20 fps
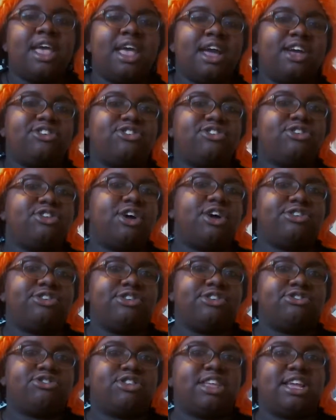because you know,
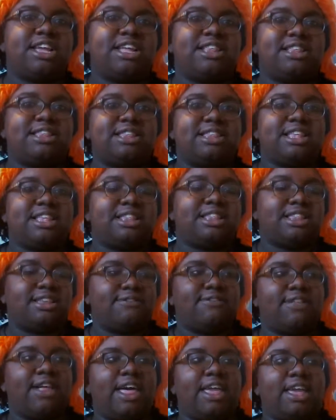usually it consists
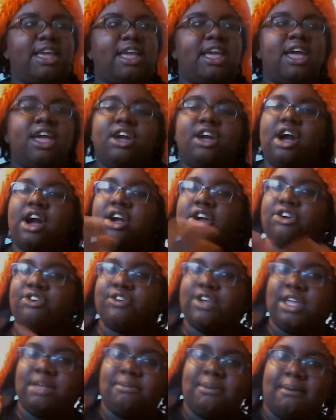of like
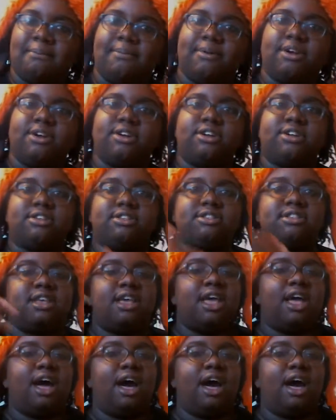Korean members,